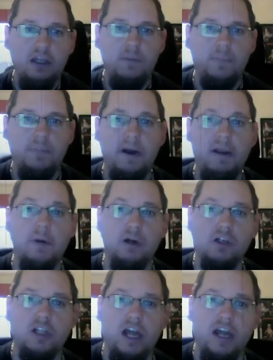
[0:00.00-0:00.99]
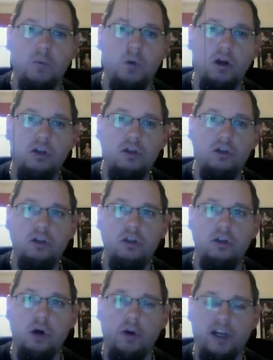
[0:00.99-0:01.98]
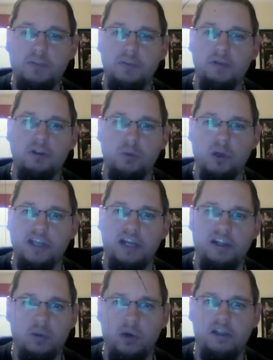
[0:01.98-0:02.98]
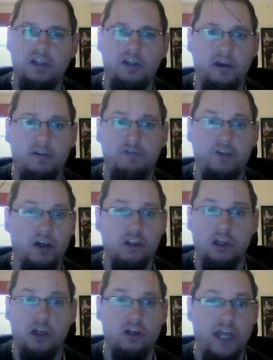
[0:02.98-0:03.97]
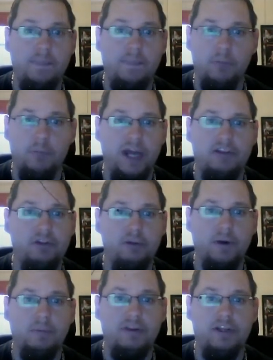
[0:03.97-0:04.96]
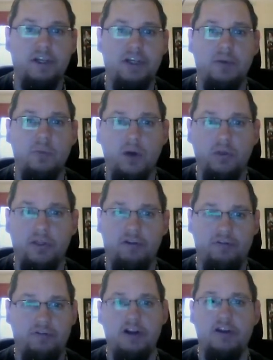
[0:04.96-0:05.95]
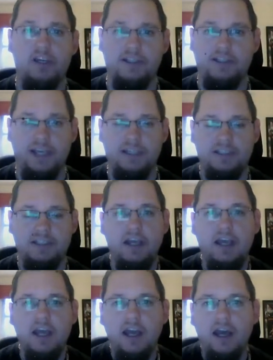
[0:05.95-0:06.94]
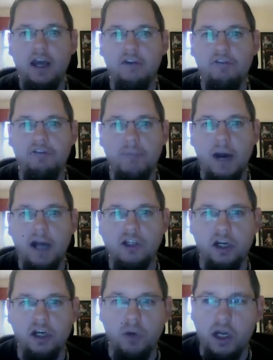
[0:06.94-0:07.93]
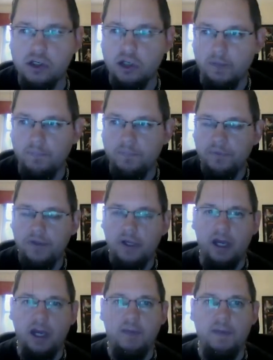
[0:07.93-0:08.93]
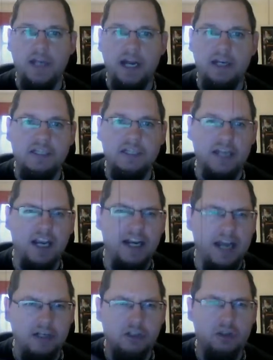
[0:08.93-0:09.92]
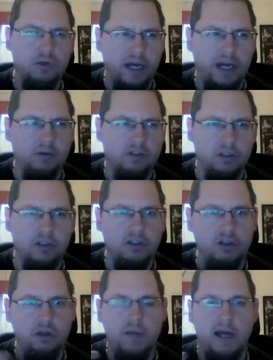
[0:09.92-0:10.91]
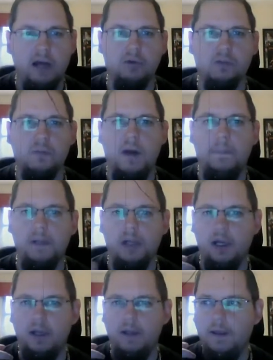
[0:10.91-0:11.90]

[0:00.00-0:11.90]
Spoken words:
pretty much like what your experience was, Andy, when you first heard Napalm Death, you're probably thinking, what the fuck is this? And for my generation, in 1999, 2000, new metal was popular.